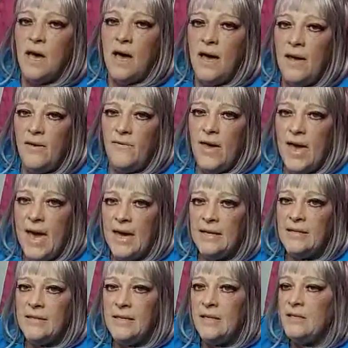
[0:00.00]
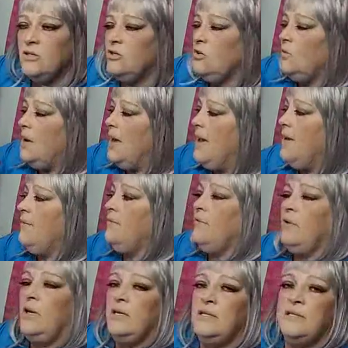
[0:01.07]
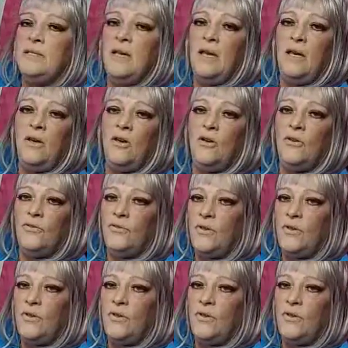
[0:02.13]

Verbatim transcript: I have access to every single